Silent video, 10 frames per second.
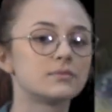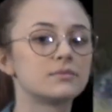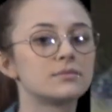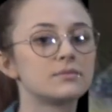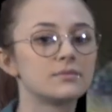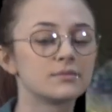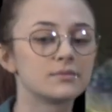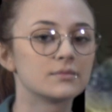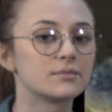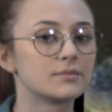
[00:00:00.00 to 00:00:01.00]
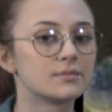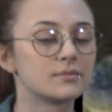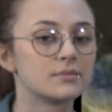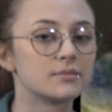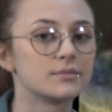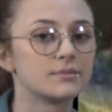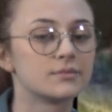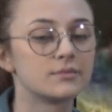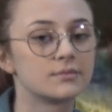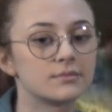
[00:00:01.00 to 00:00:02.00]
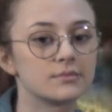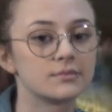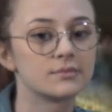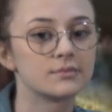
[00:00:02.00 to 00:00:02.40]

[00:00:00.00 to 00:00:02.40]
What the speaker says: The person shown says nothing.